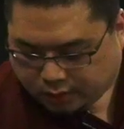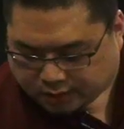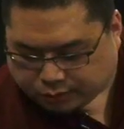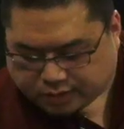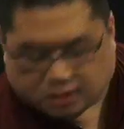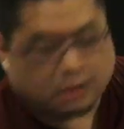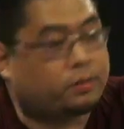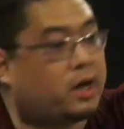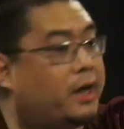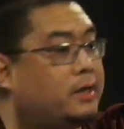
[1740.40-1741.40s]
This was a
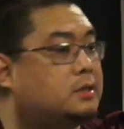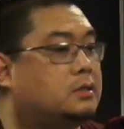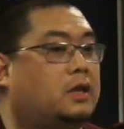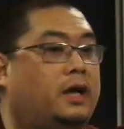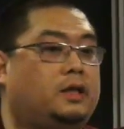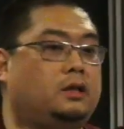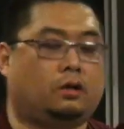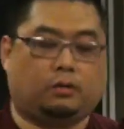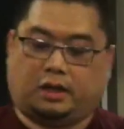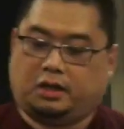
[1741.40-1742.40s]
surprise. I didn't
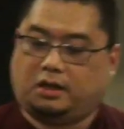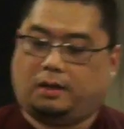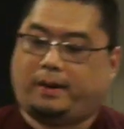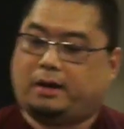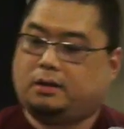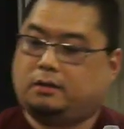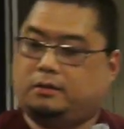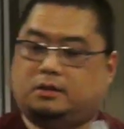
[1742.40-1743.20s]
know anything about it.